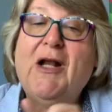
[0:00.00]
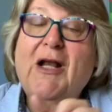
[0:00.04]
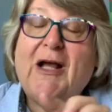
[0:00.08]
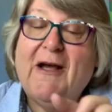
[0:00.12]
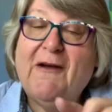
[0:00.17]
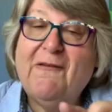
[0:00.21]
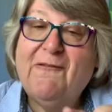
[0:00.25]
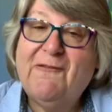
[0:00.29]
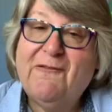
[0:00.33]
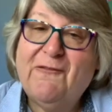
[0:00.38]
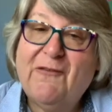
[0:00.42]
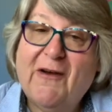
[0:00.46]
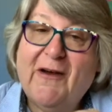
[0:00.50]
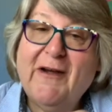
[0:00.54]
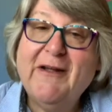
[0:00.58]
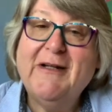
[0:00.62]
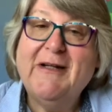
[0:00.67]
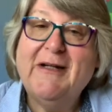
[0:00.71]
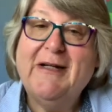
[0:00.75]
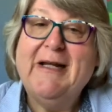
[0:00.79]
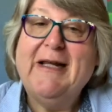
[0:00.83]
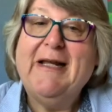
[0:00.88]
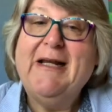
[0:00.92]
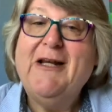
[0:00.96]
have
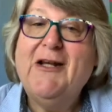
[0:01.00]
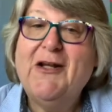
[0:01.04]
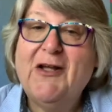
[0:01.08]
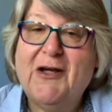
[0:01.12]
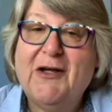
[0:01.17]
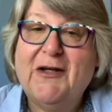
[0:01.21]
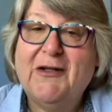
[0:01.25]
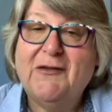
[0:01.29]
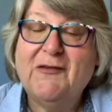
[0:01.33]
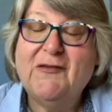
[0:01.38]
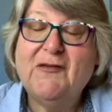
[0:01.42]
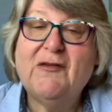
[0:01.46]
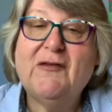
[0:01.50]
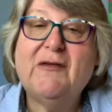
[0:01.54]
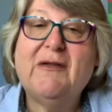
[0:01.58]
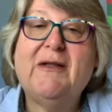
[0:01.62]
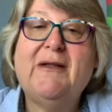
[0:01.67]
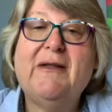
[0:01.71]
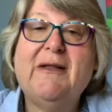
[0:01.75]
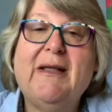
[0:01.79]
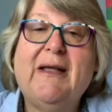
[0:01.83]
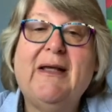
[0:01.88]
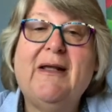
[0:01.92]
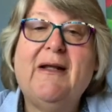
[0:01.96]
finally learnt
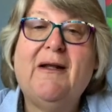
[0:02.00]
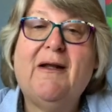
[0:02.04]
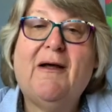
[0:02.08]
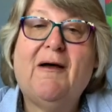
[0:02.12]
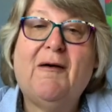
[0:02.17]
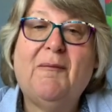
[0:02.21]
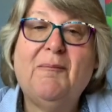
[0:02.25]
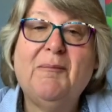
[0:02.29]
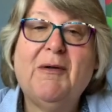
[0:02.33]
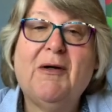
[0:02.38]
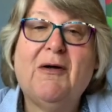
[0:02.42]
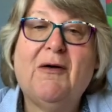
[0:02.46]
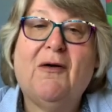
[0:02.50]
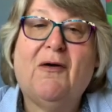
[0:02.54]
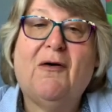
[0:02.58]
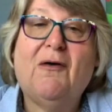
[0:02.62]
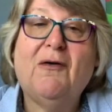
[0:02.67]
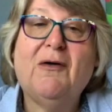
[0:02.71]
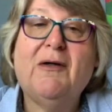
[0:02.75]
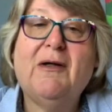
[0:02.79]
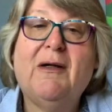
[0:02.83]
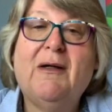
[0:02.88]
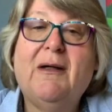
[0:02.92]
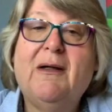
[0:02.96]
that the alarm
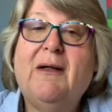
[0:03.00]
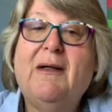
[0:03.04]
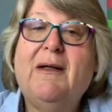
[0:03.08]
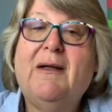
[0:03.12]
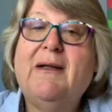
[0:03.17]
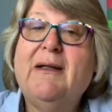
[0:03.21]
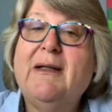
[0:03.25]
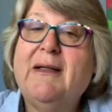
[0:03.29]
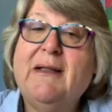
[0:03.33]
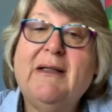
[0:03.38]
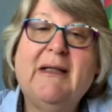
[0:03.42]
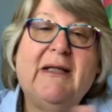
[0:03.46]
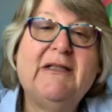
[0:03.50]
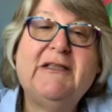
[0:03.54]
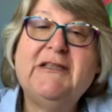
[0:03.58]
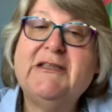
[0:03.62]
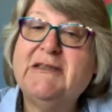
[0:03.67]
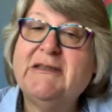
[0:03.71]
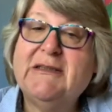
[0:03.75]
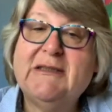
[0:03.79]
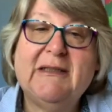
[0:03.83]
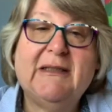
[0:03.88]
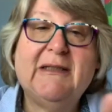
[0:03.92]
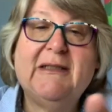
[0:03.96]
clock,
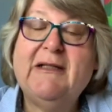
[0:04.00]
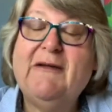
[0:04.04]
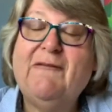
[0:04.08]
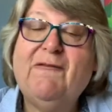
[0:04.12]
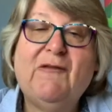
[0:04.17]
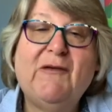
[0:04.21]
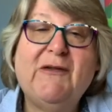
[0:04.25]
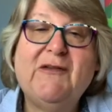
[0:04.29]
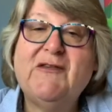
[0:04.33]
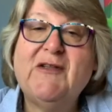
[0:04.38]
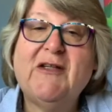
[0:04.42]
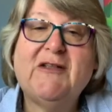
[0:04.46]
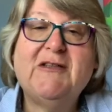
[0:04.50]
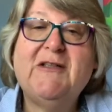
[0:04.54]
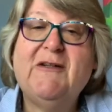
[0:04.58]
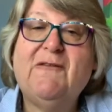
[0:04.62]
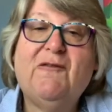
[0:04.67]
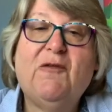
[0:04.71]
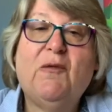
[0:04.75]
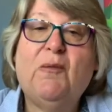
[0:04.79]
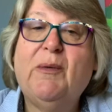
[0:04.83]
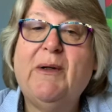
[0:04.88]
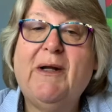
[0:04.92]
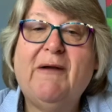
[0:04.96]
just if we set it
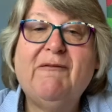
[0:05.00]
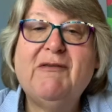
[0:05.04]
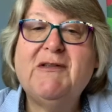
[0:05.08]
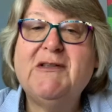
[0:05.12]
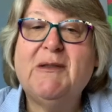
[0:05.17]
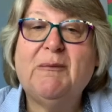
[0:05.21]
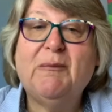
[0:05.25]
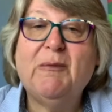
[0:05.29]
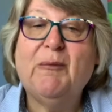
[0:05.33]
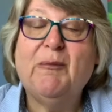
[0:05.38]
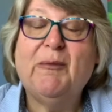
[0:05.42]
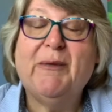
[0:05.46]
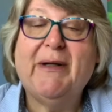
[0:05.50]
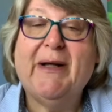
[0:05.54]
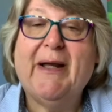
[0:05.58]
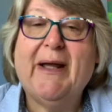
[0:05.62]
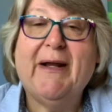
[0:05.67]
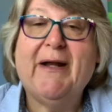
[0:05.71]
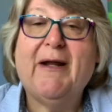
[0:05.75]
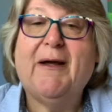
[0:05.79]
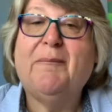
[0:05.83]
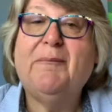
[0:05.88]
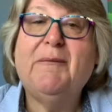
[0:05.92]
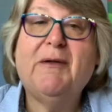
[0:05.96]
for whatever time we want to
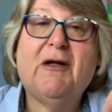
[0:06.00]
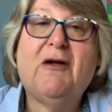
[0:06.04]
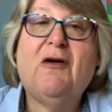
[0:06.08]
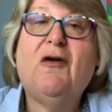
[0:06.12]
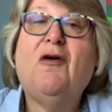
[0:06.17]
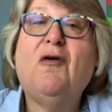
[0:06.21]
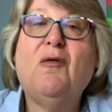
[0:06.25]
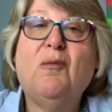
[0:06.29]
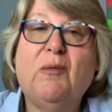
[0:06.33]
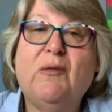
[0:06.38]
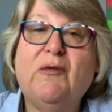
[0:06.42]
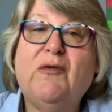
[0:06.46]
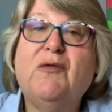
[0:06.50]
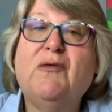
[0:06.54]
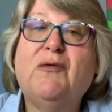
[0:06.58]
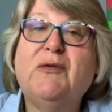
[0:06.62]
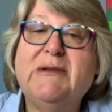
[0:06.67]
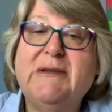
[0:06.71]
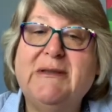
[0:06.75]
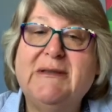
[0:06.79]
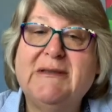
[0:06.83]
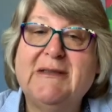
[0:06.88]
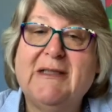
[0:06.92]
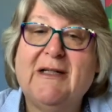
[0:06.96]
get up, the clock will
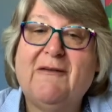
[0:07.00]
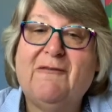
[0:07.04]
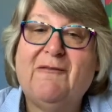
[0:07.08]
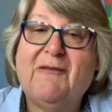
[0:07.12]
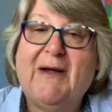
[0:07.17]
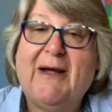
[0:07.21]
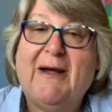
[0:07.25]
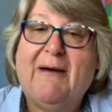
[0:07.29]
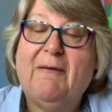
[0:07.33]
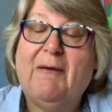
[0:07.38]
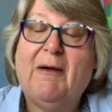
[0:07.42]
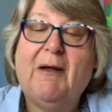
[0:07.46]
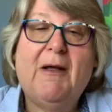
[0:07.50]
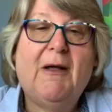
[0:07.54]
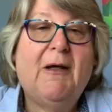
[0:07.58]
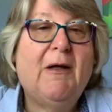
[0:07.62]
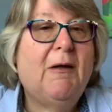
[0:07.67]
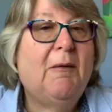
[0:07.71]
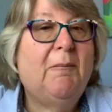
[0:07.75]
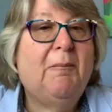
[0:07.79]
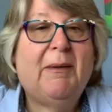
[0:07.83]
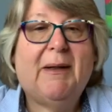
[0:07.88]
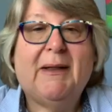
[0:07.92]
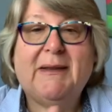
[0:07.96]
sort itself out.
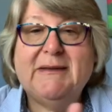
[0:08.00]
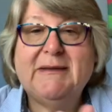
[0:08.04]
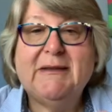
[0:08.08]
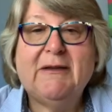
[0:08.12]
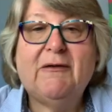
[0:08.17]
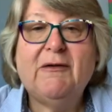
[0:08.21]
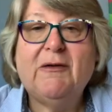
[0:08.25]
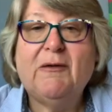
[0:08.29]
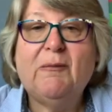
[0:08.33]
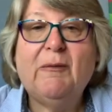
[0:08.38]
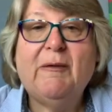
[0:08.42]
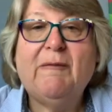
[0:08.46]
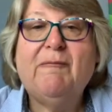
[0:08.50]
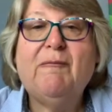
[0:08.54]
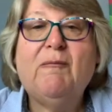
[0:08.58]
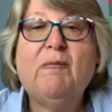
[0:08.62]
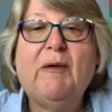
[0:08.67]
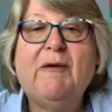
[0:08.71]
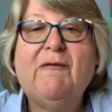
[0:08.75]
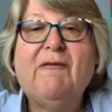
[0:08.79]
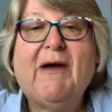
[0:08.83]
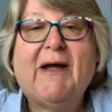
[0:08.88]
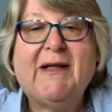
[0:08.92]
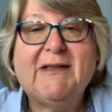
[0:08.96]
But I tell you,
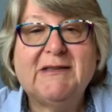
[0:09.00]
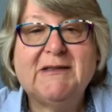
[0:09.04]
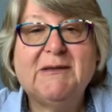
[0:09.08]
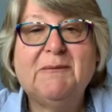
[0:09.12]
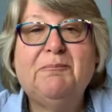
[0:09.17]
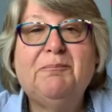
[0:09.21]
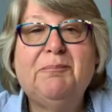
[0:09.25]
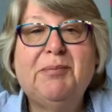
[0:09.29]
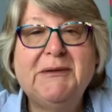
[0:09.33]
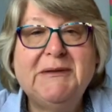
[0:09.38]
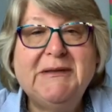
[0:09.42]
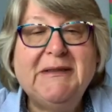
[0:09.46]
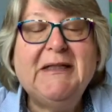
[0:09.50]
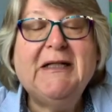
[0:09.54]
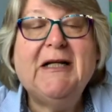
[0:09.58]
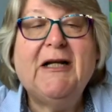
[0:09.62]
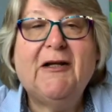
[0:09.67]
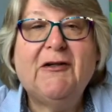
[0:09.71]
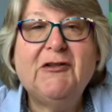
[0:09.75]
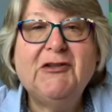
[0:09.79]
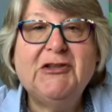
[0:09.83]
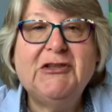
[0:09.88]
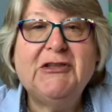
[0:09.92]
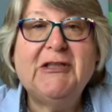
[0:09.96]
we've had some pretty
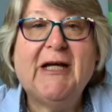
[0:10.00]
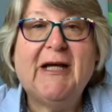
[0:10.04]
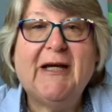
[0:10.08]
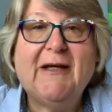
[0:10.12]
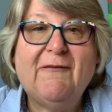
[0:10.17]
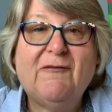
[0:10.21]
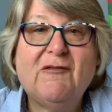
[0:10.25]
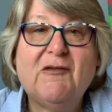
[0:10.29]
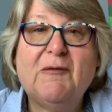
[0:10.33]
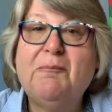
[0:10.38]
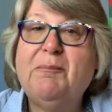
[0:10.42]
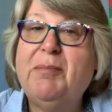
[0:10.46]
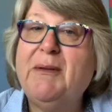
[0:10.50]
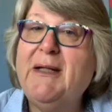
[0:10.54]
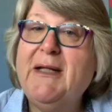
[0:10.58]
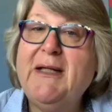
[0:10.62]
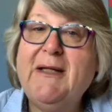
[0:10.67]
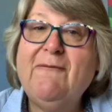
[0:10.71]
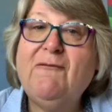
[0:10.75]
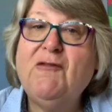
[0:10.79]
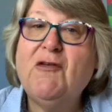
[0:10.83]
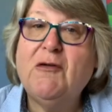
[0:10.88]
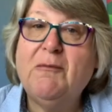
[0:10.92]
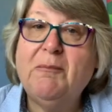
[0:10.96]
close shaves, and
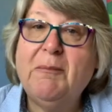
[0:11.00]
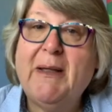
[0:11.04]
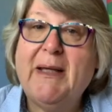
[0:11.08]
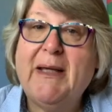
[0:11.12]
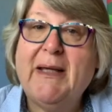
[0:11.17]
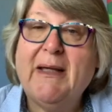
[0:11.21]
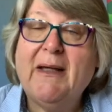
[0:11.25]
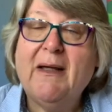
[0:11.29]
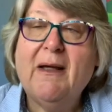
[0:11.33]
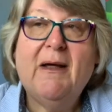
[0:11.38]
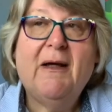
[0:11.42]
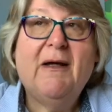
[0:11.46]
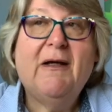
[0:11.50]
believe you me,